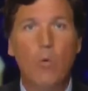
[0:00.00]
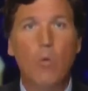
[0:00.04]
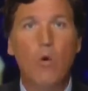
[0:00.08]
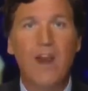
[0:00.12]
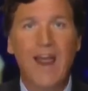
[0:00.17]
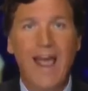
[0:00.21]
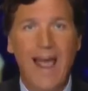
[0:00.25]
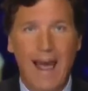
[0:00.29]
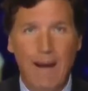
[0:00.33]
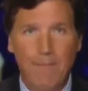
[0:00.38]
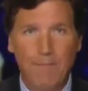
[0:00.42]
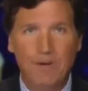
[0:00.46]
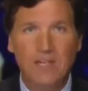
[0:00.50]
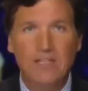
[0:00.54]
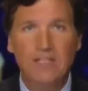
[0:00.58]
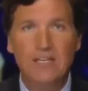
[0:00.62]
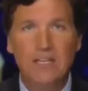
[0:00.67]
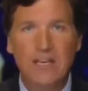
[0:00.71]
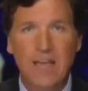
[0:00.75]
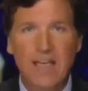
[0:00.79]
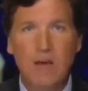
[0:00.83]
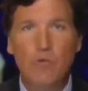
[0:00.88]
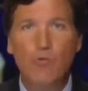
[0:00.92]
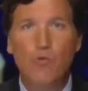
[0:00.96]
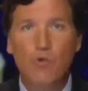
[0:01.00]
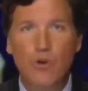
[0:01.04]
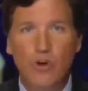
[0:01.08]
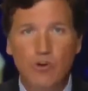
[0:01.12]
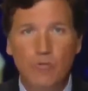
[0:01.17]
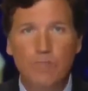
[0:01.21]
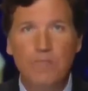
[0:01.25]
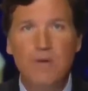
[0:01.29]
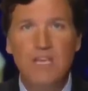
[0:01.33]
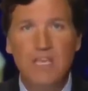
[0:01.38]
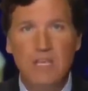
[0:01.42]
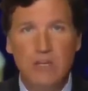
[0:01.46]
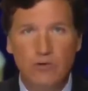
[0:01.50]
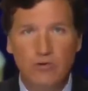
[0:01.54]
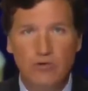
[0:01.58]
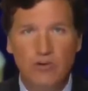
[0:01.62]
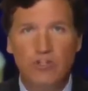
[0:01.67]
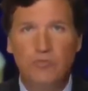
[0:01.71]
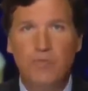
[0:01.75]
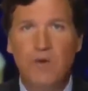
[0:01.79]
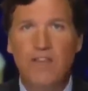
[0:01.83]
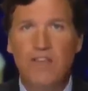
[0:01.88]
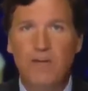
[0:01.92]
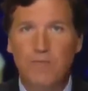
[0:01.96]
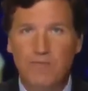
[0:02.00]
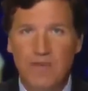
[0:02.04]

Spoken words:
What happened today will be used by